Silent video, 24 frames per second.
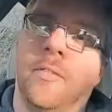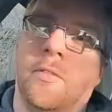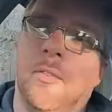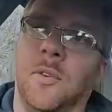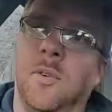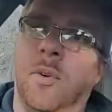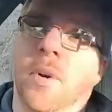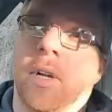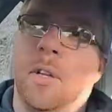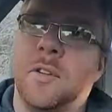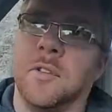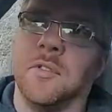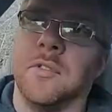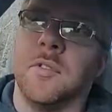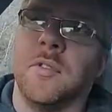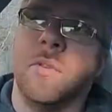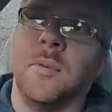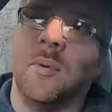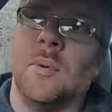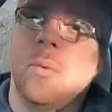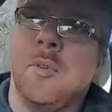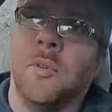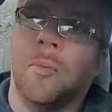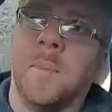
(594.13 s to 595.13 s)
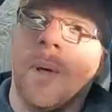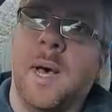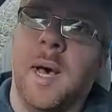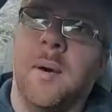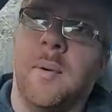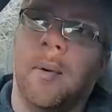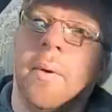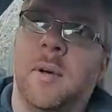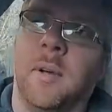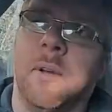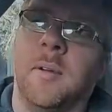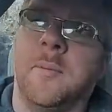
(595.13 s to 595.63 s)
to 400
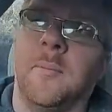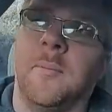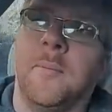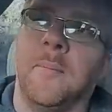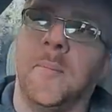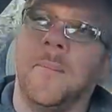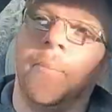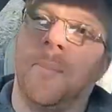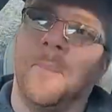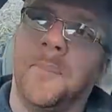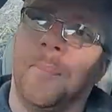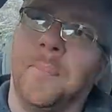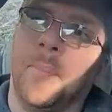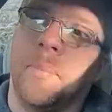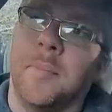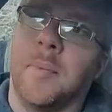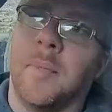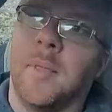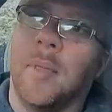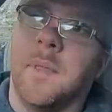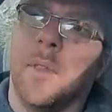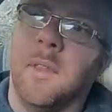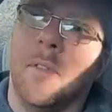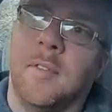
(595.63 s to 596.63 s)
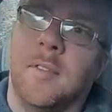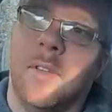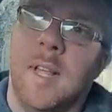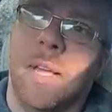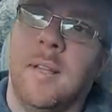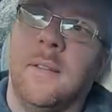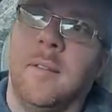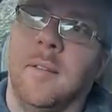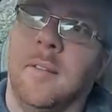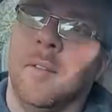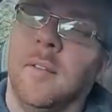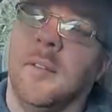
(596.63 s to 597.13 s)
horsepower
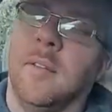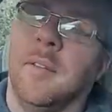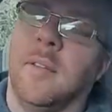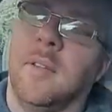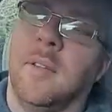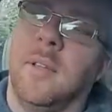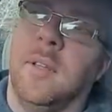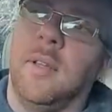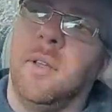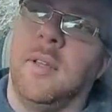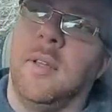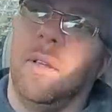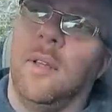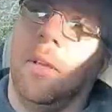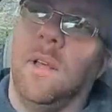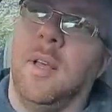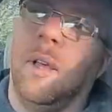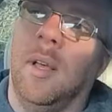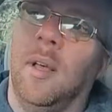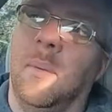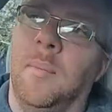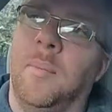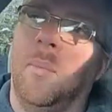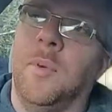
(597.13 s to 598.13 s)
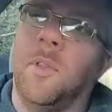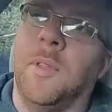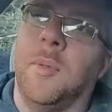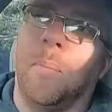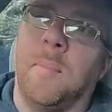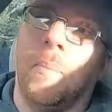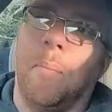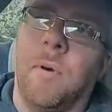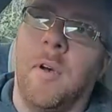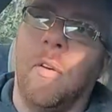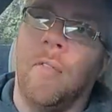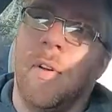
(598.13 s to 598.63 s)
standard, with
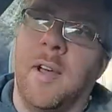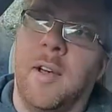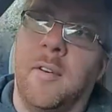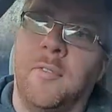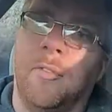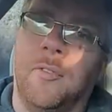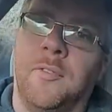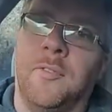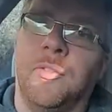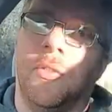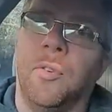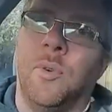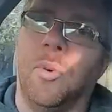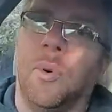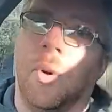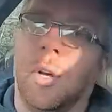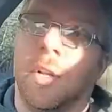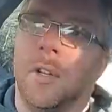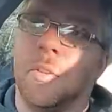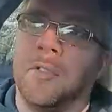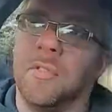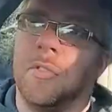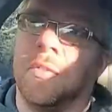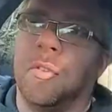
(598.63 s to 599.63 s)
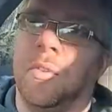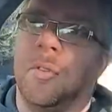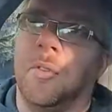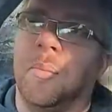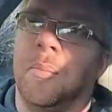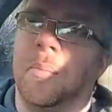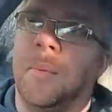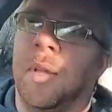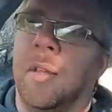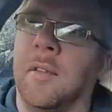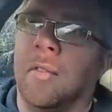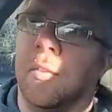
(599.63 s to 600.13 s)
around 400
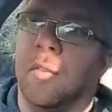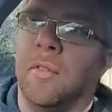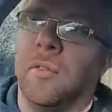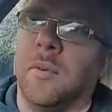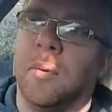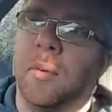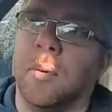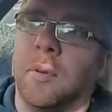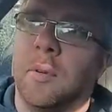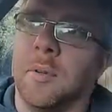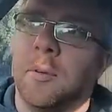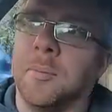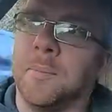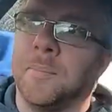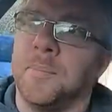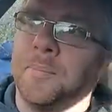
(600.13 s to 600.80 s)
newton meters of torque.